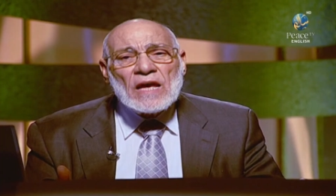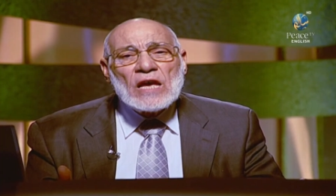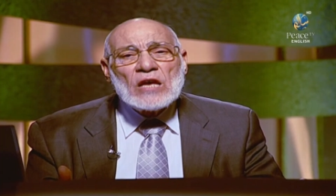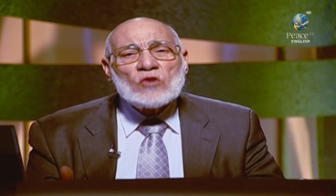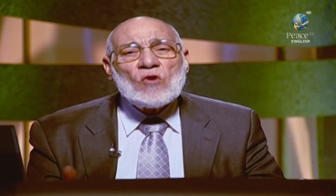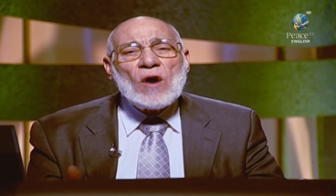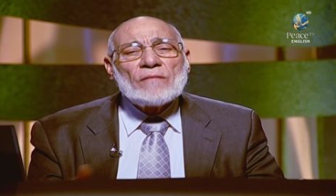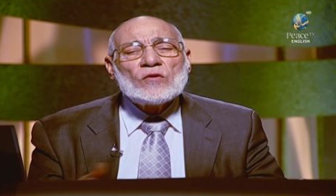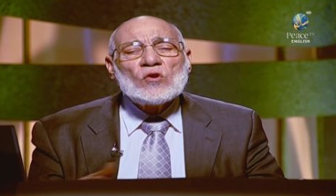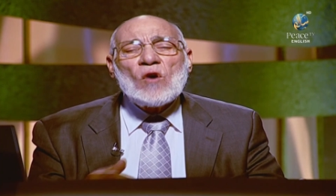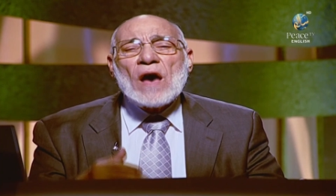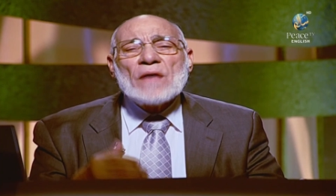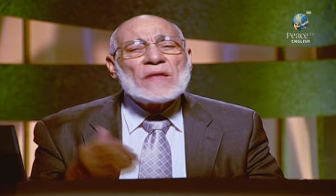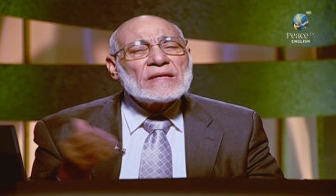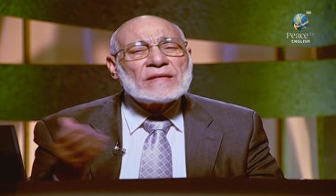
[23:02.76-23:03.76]
you have no
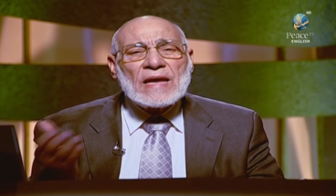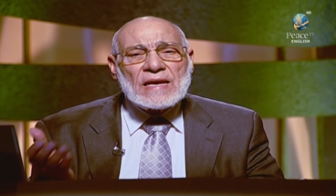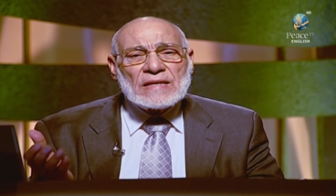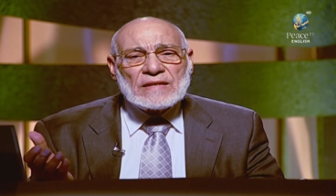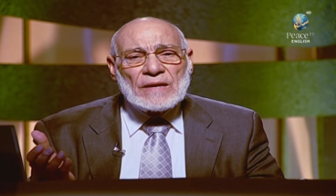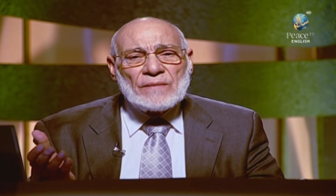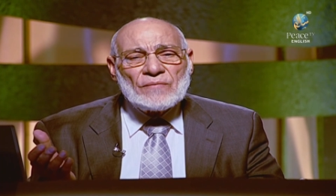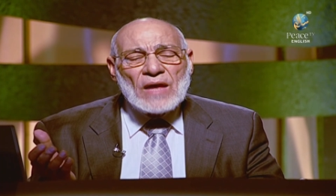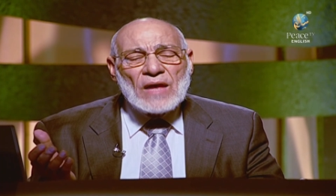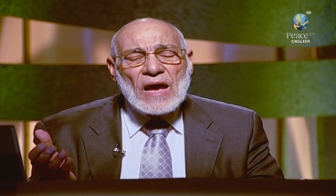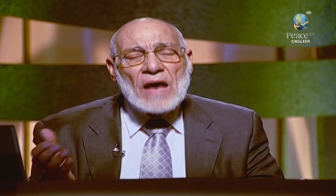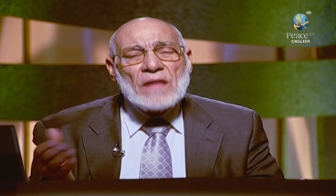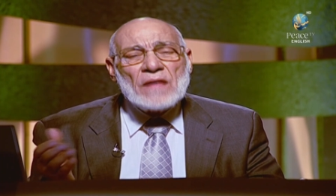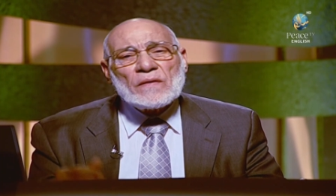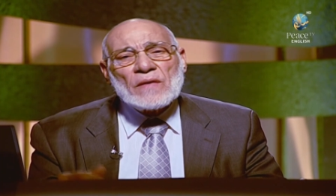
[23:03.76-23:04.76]
other deity
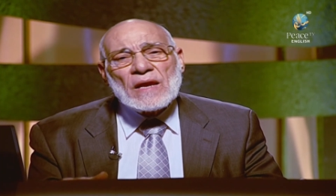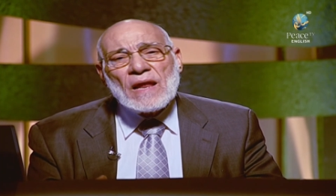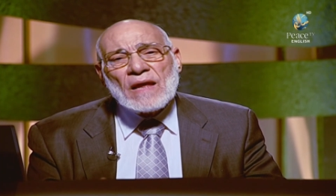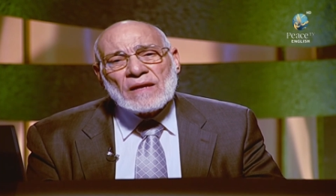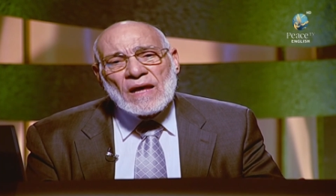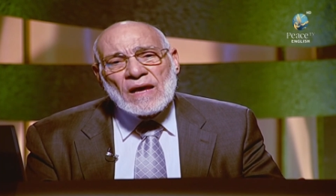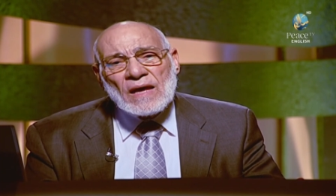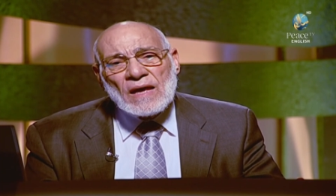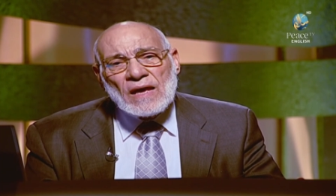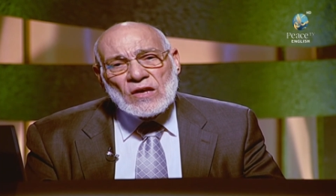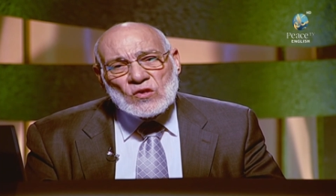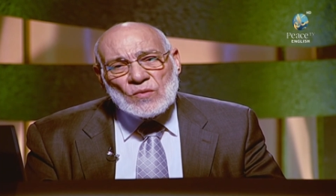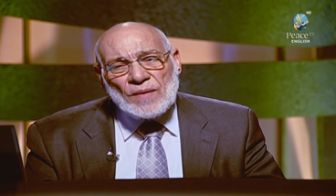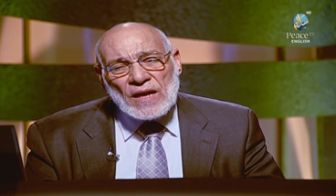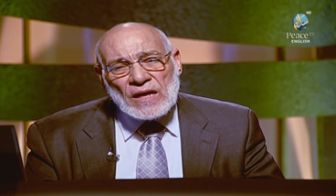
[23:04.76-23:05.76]
other than Allah
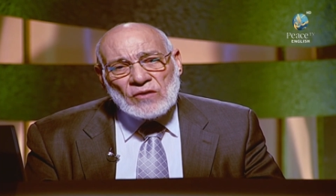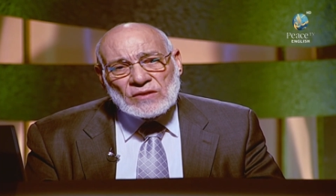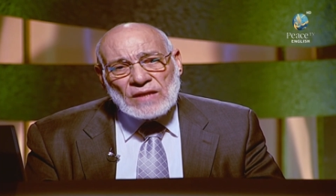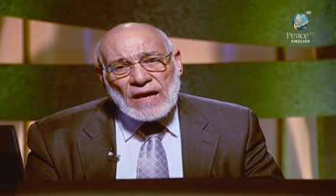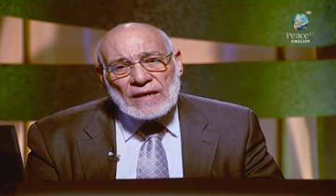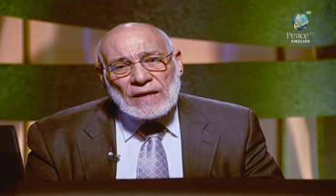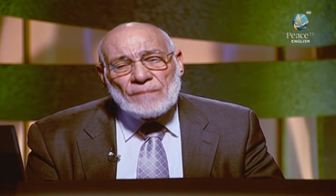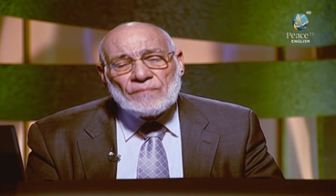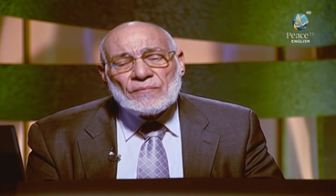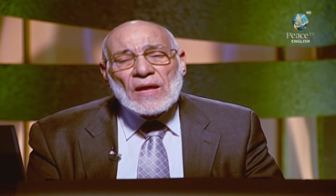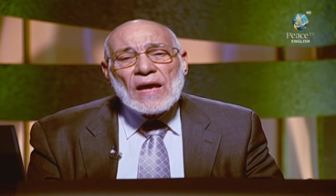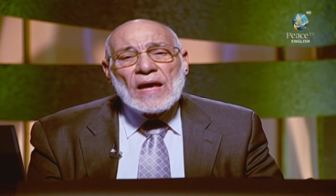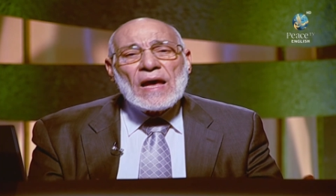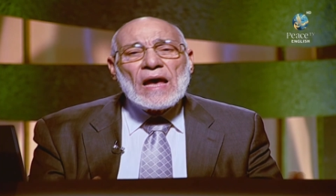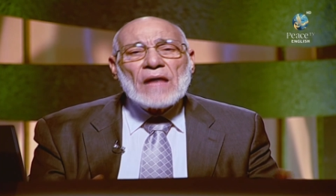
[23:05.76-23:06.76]
subhanahu wa ta'ala.
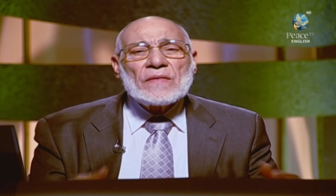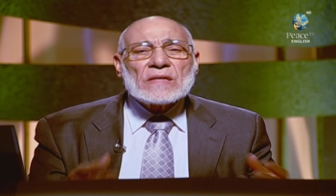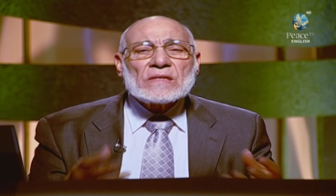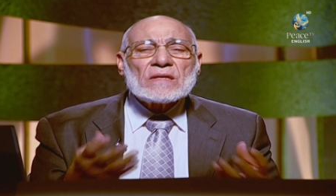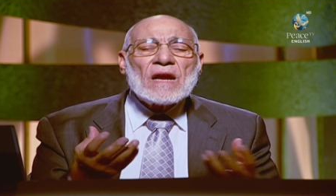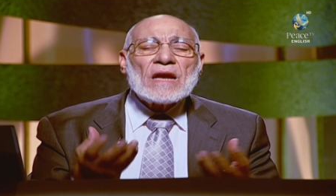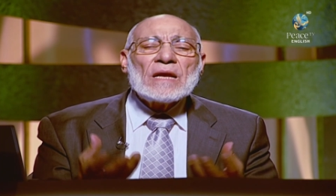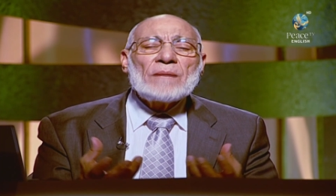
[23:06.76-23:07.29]
And the struggle